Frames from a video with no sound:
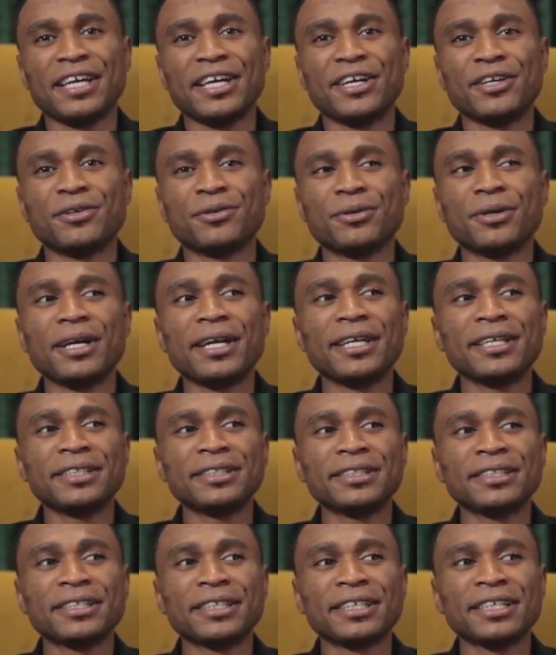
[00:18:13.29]
It
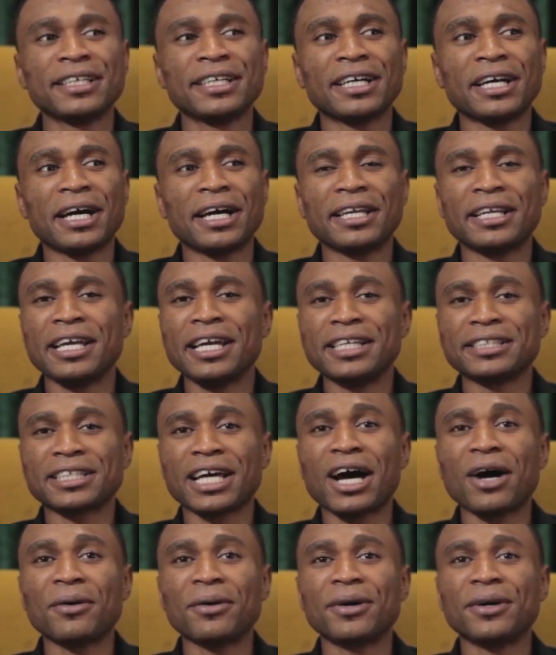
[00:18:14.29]
rained, and here's
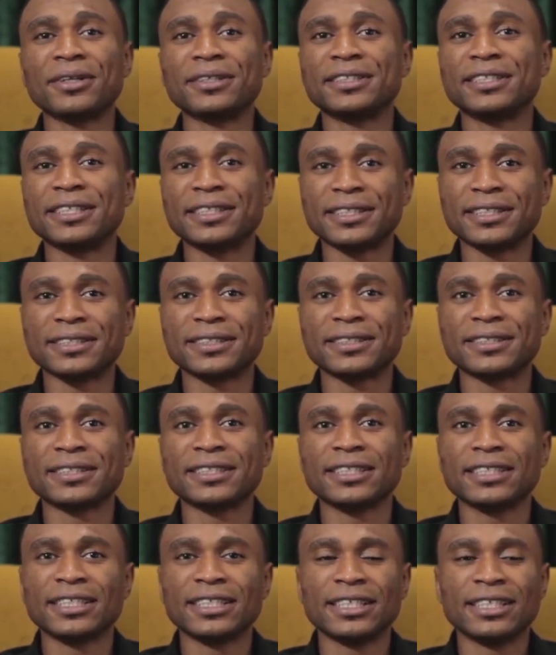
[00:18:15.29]
how God did
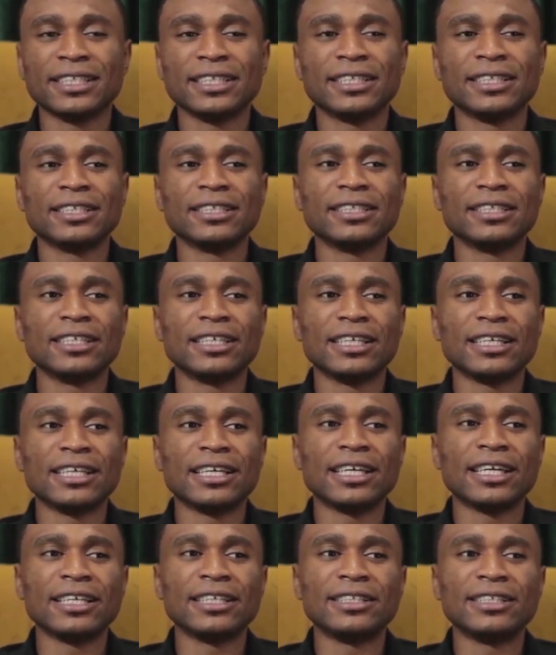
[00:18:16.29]

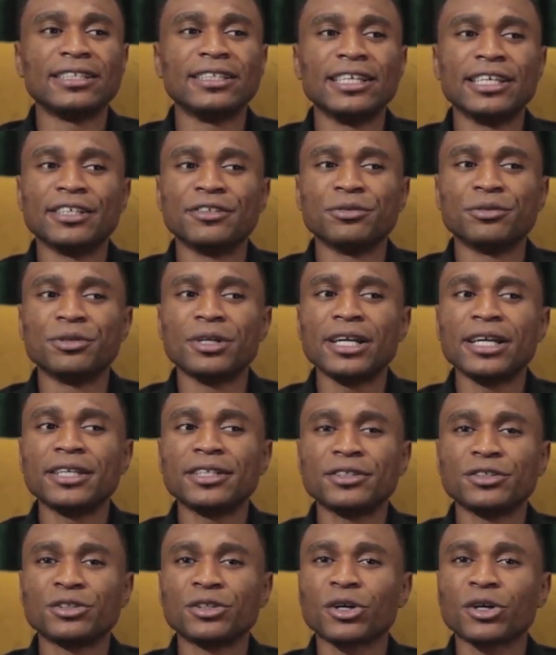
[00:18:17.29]
it. It rained